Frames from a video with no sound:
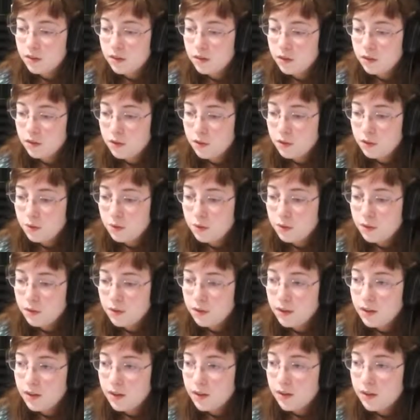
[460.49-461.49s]
Uh, no.
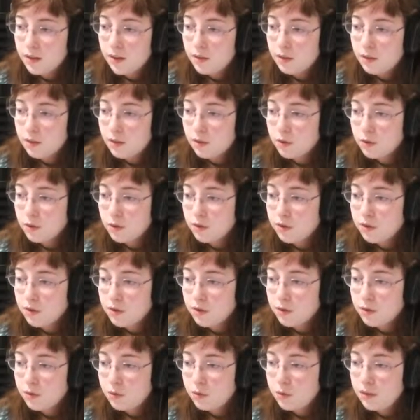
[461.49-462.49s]
We're going
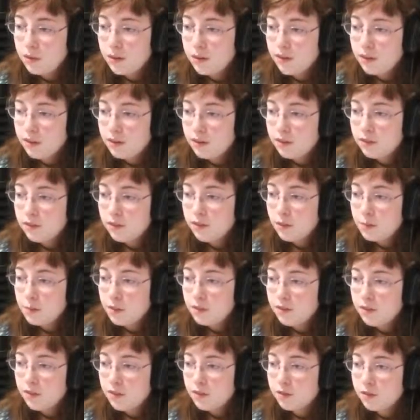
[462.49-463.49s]
to heal some
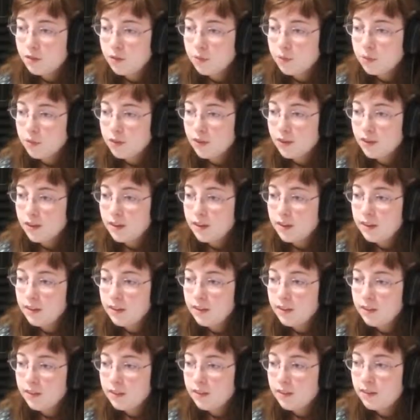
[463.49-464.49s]
of our troops at
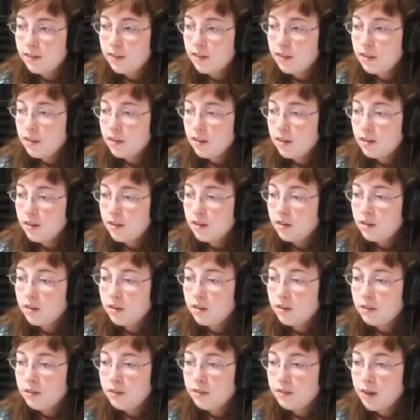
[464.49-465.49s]
least.
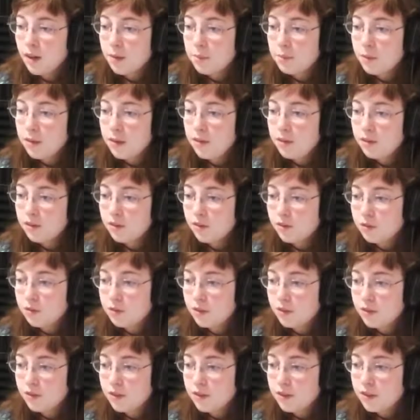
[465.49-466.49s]
Oh, we've got major
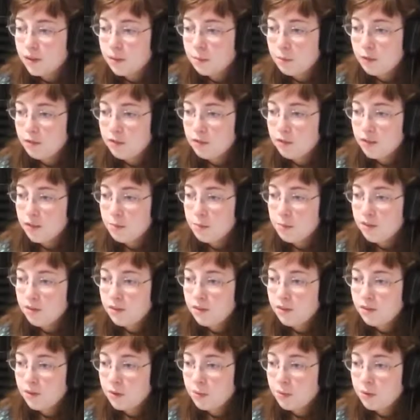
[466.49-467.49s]
attrition damage. They must
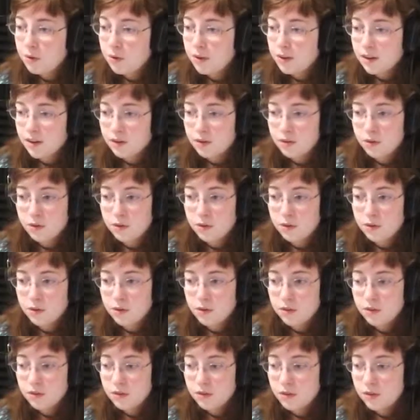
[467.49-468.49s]
have upgraded real
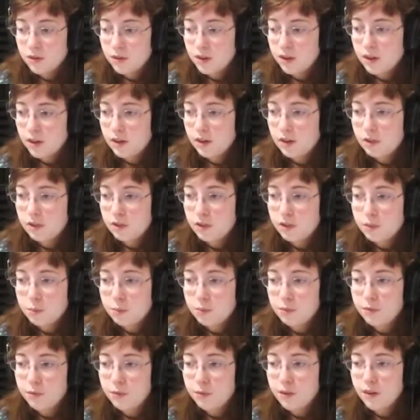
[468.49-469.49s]
uh, just
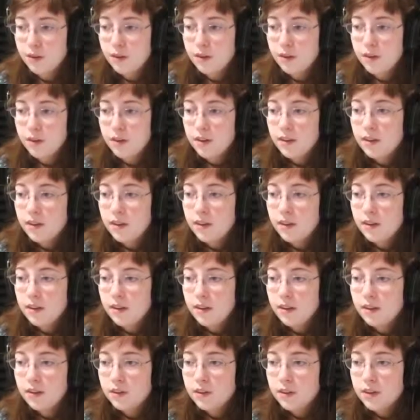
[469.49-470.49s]
before.
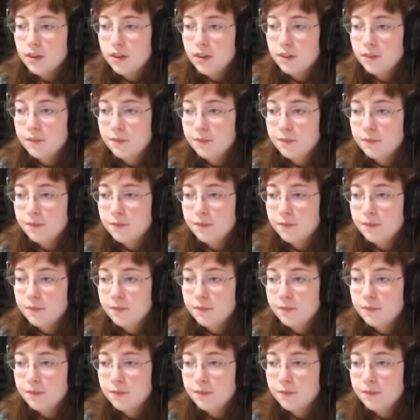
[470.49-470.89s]
Okay.